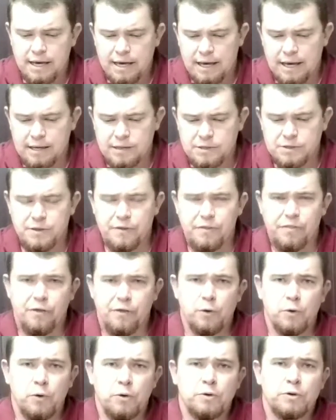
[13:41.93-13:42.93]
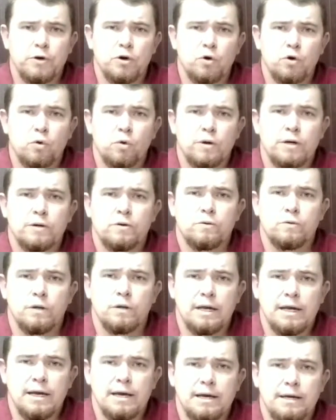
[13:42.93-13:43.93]
and it's the third critical
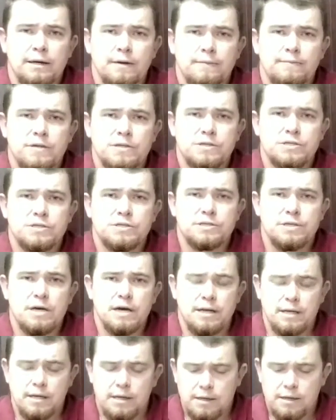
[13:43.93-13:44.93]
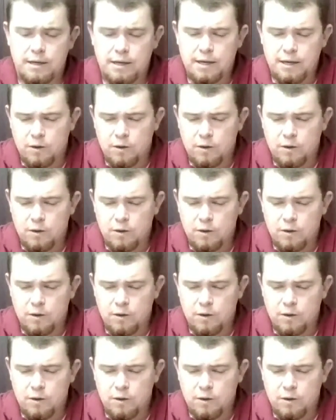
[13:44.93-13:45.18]
leg of this study,